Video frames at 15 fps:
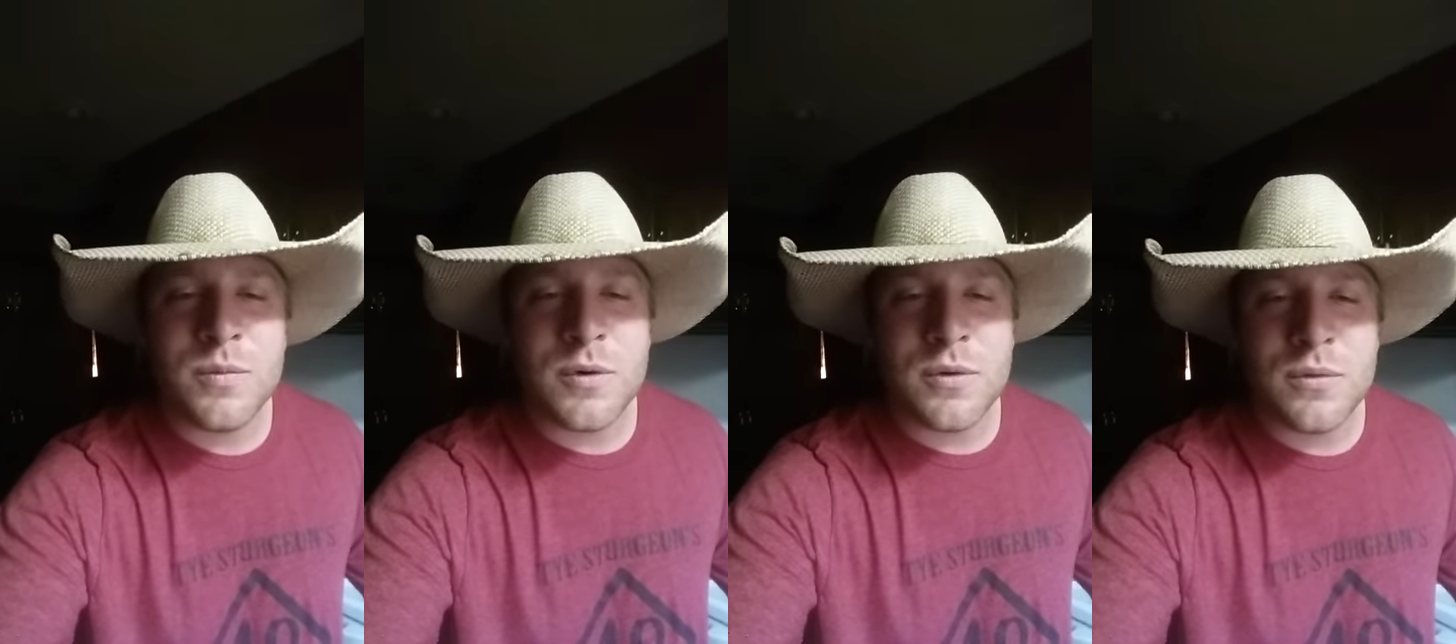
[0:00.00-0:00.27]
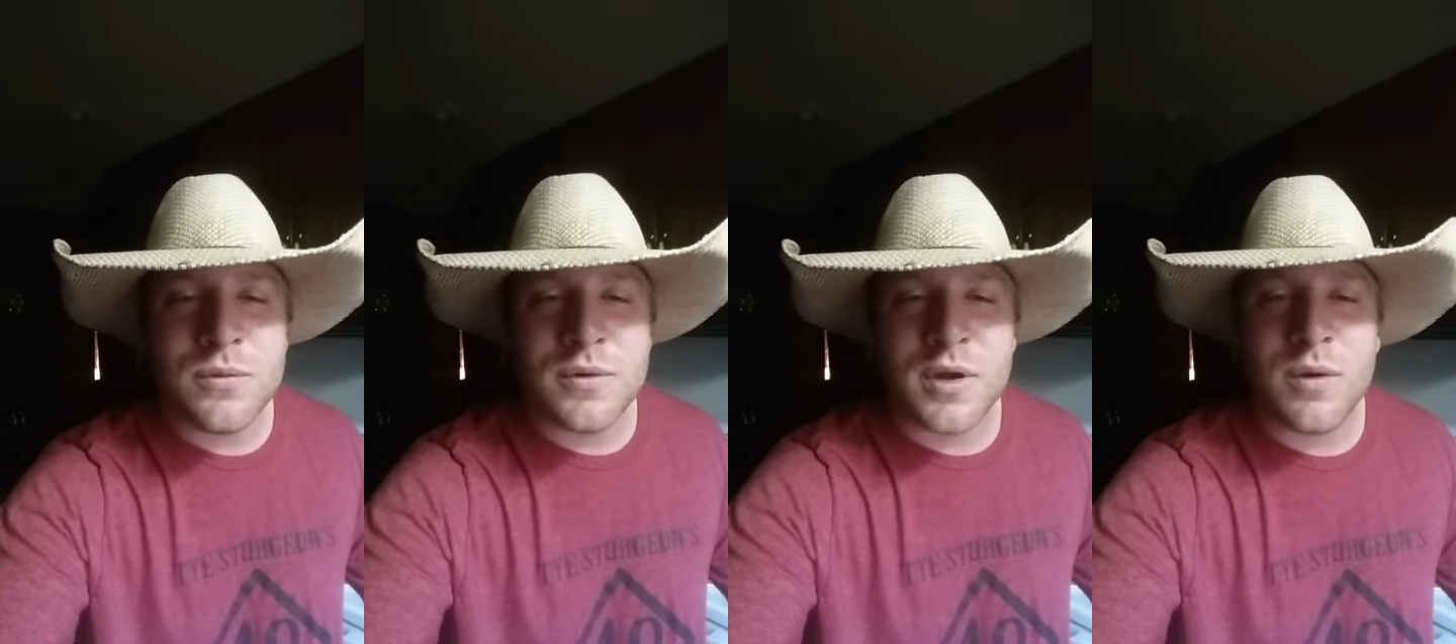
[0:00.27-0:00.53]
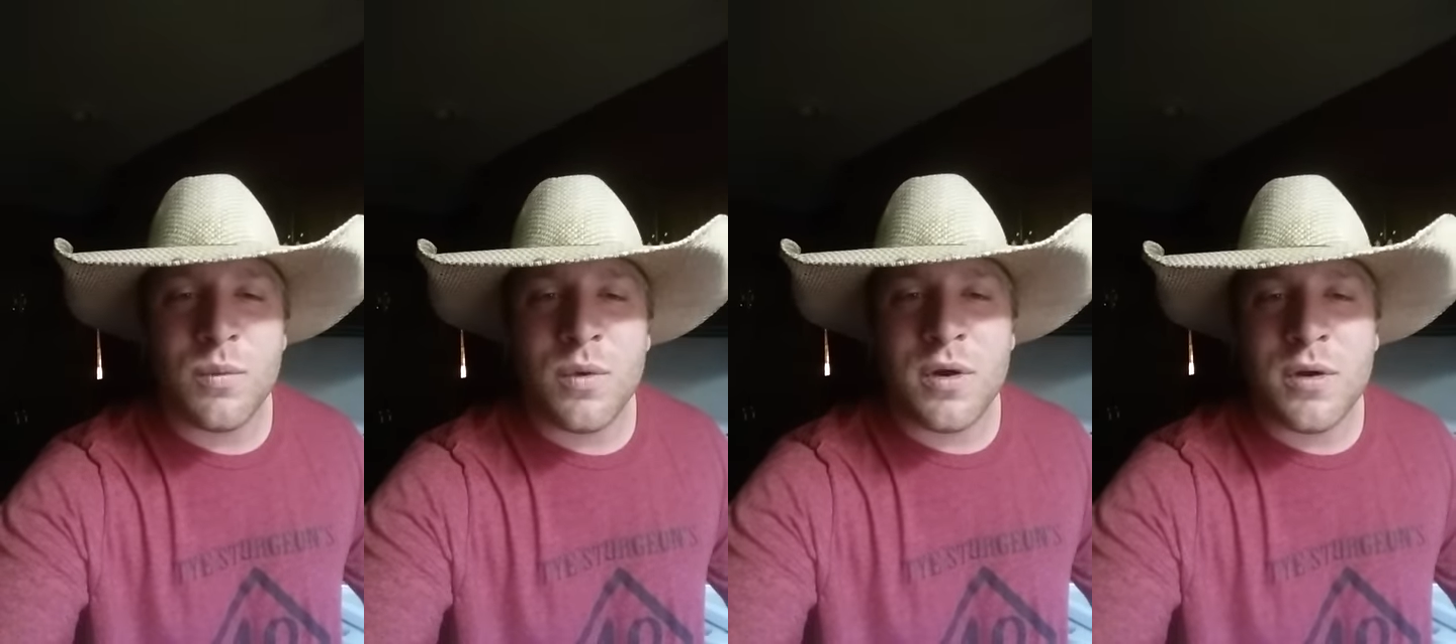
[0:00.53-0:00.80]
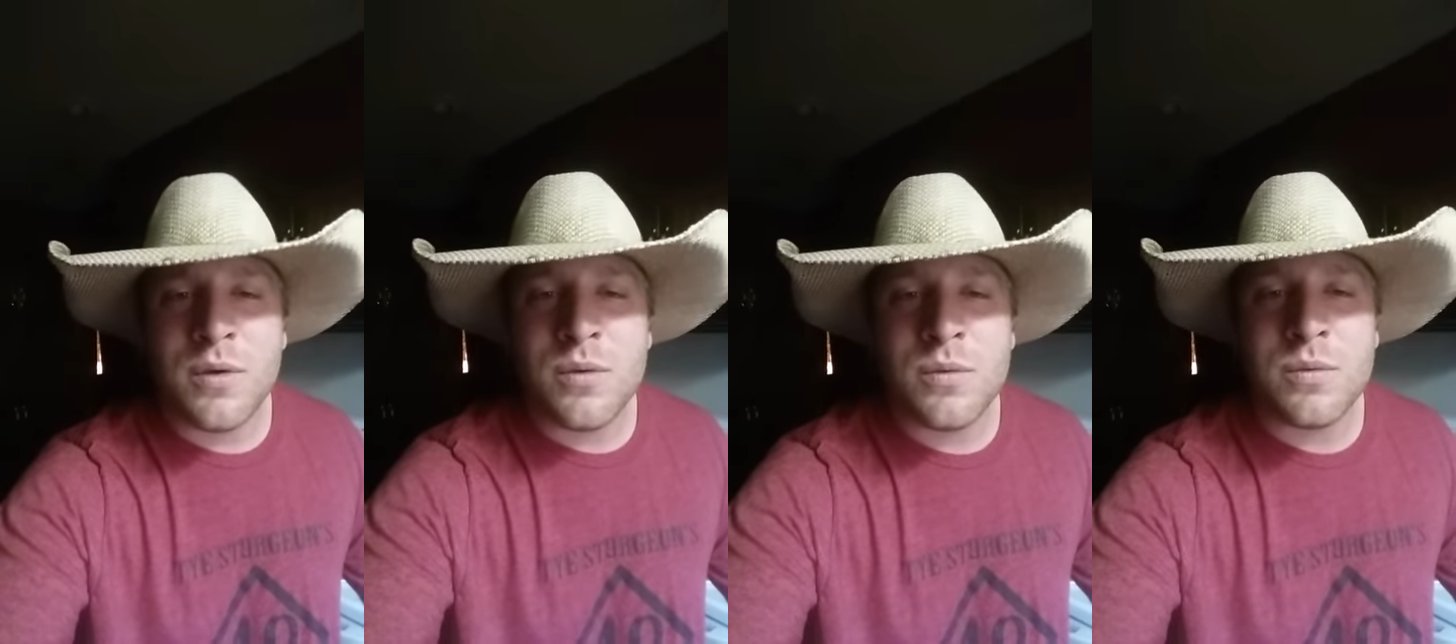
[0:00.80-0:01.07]
one I
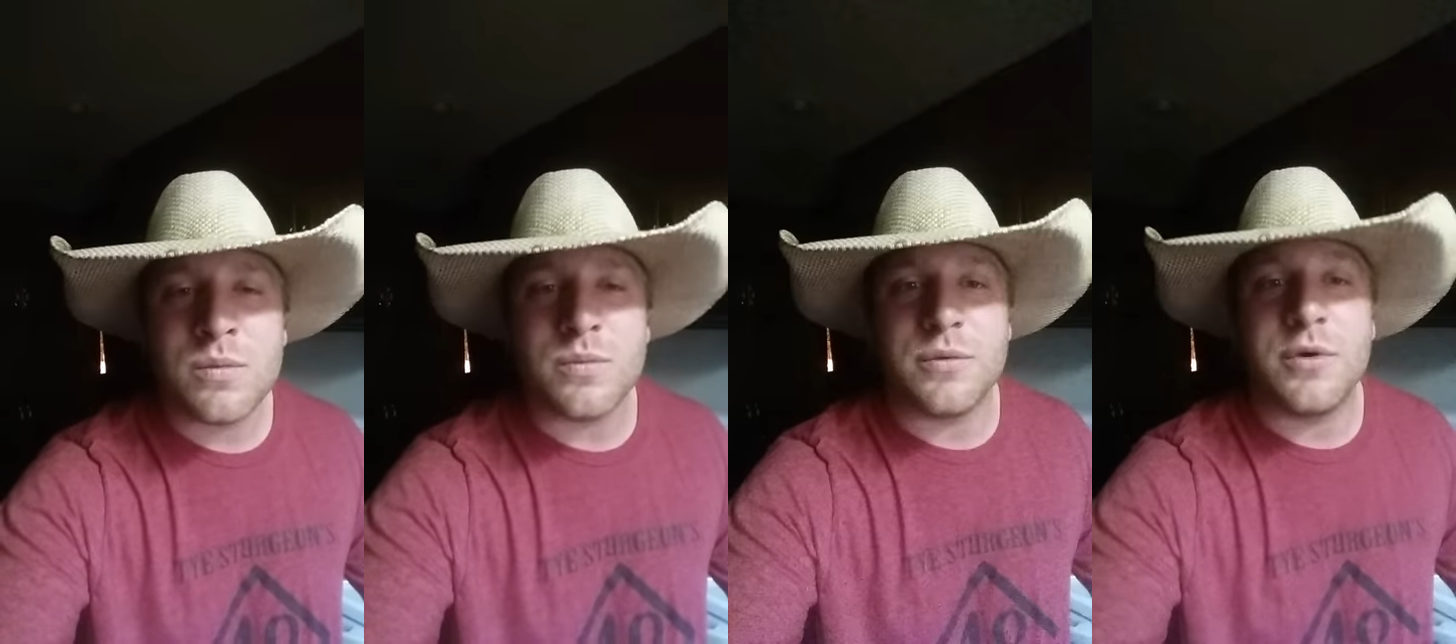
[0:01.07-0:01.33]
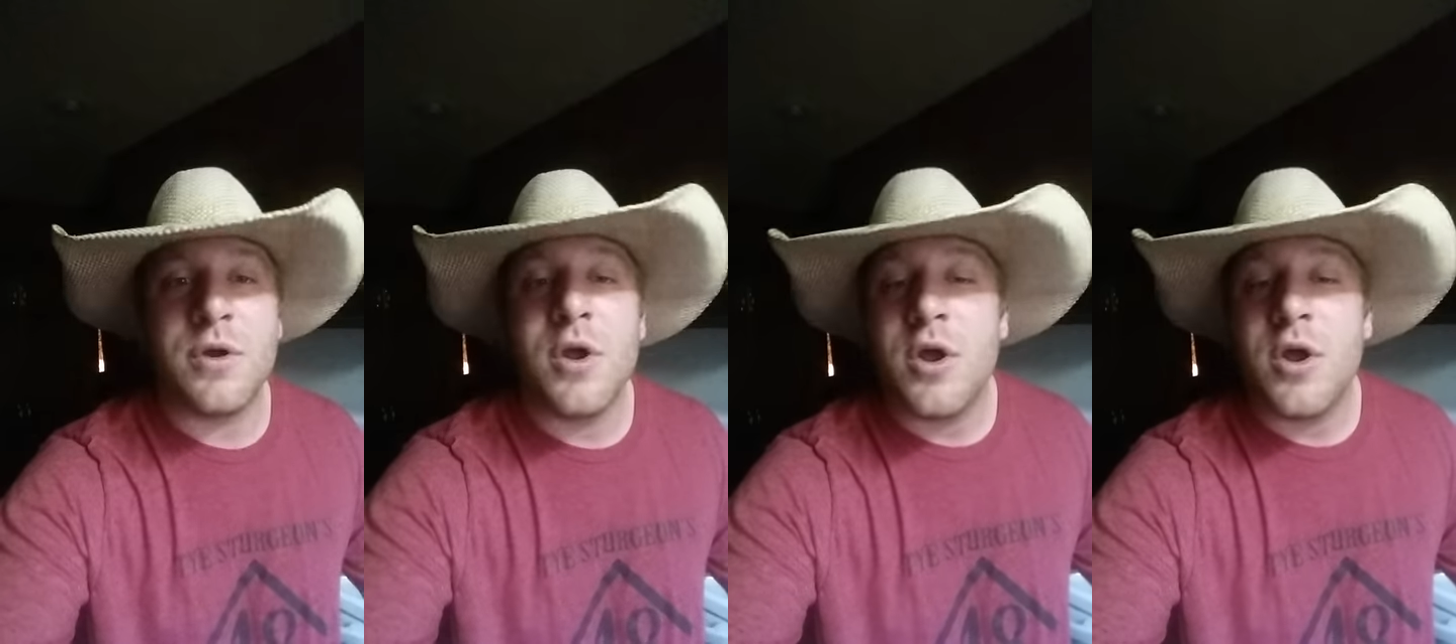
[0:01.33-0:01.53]
want